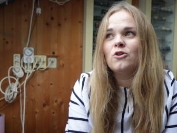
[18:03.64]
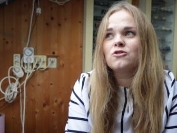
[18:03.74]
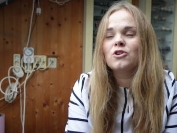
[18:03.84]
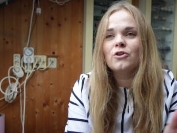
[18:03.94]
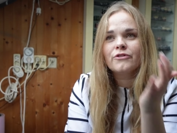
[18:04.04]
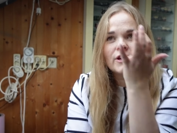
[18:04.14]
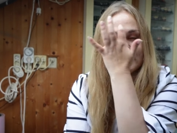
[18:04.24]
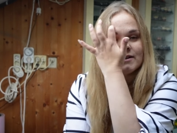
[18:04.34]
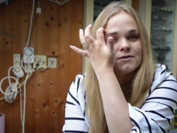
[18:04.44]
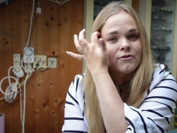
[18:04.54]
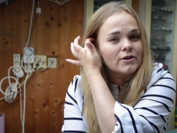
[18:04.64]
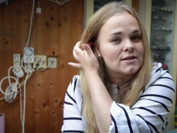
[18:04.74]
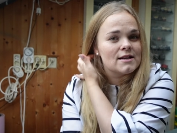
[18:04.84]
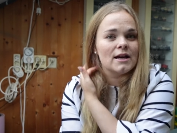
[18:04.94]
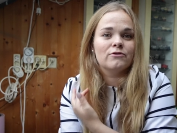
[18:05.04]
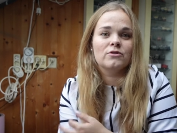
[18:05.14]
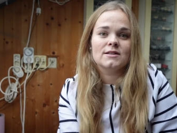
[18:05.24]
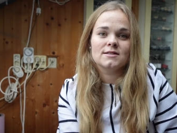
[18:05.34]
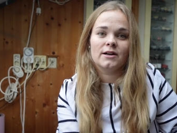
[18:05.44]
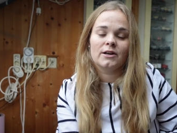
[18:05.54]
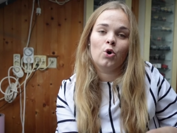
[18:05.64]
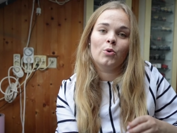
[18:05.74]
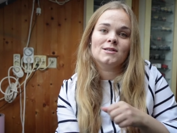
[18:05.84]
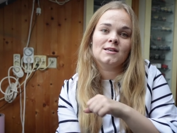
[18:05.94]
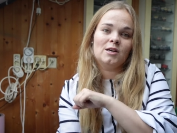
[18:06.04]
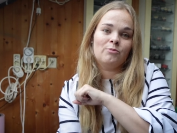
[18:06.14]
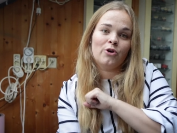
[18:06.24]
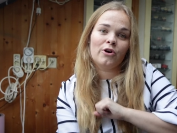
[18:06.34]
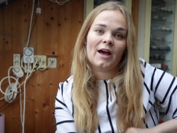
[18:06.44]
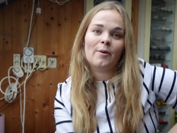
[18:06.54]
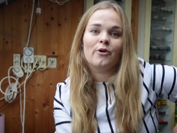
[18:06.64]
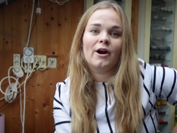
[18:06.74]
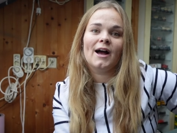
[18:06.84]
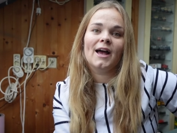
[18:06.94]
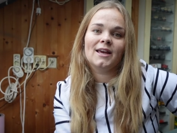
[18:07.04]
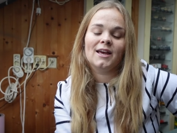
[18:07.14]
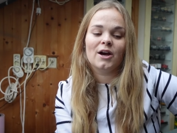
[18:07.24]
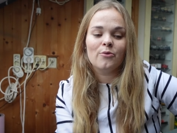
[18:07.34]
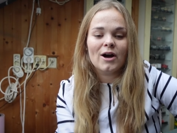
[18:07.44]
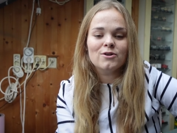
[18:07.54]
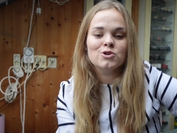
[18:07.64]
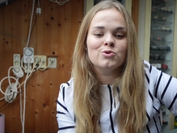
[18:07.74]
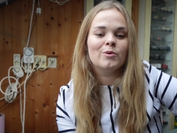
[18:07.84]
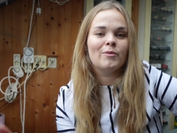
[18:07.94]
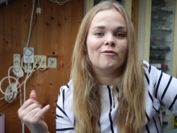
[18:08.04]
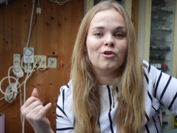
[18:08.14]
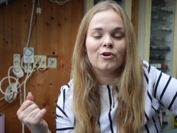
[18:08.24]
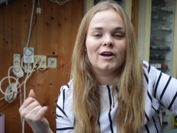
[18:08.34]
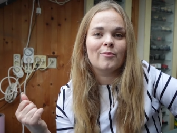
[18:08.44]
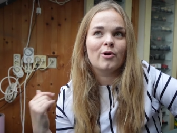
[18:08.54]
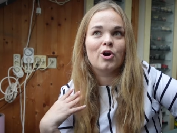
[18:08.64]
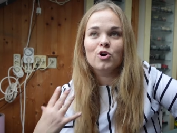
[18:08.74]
also don't think it's very safe to necessarily always keep your camera hanging around you and my vlog camera